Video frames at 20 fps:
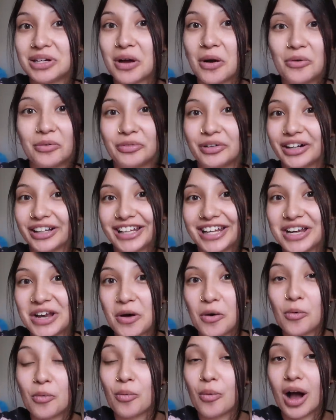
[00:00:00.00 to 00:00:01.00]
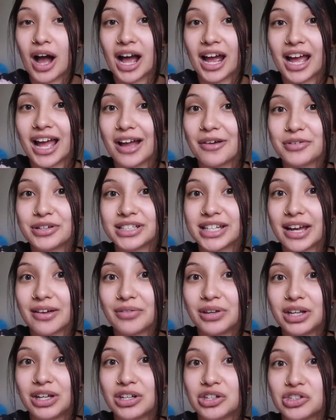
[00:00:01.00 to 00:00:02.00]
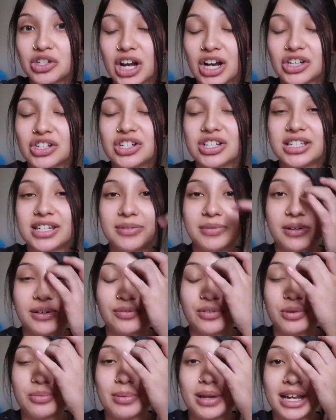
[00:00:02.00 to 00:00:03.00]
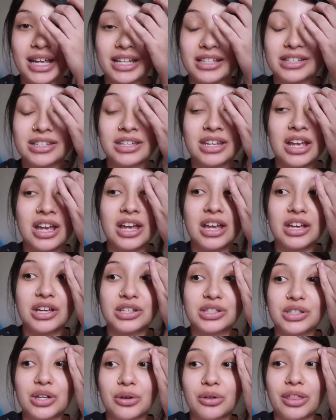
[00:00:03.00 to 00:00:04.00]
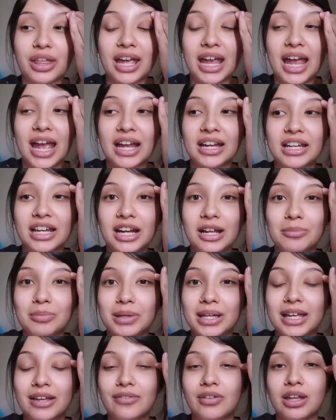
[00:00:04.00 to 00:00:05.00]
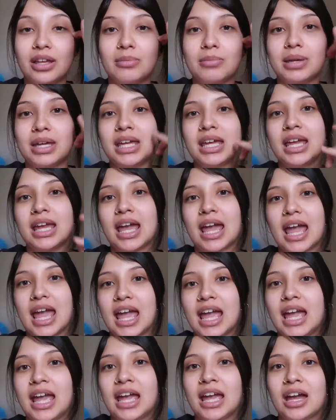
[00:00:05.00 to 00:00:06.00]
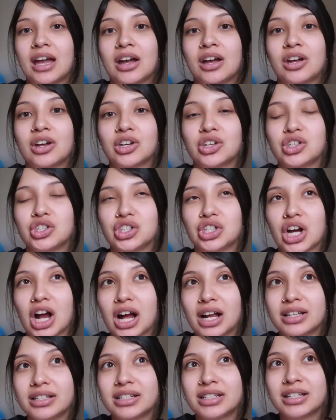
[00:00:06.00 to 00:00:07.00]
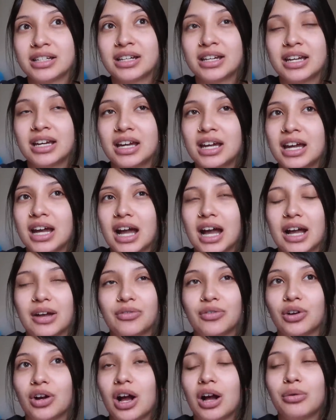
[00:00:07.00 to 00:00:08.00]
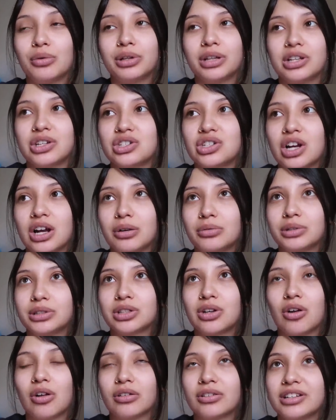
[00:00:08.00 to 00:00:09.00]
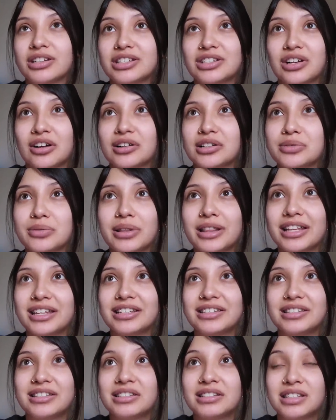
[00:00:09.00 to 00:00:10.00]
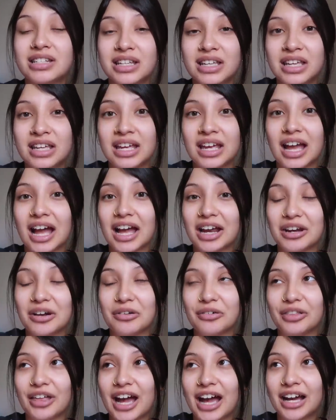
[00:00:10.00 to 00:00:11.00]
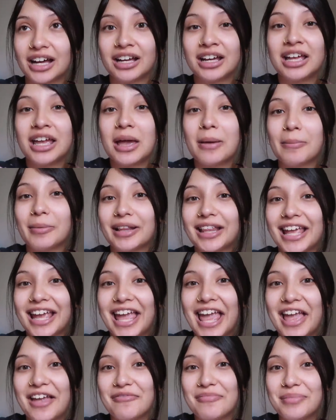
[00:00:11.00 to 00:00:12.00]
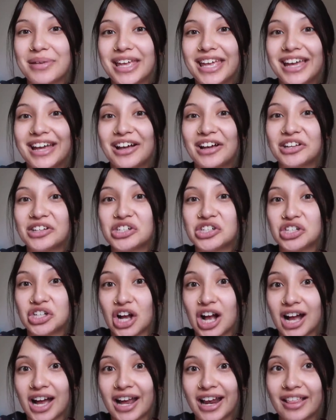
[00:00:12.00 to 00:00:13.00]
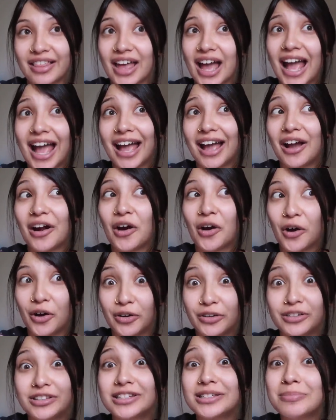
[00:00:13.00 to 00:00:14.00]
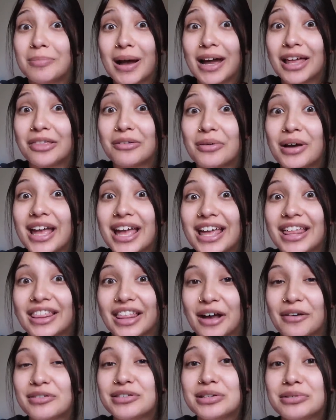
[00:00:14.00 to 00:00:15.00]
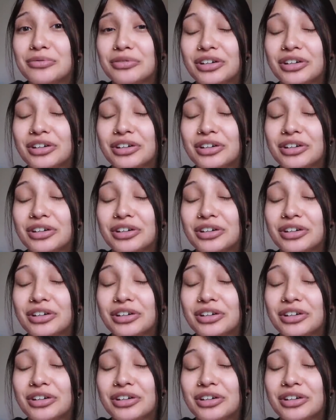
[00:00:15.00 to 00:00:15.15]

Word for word: don't really know why I was having contractions every few minutes. So they ended up giving me a shot I forgot what the shot was called. It starts with a T, I know that. But they gave me a shot that hurts, by the way. That was a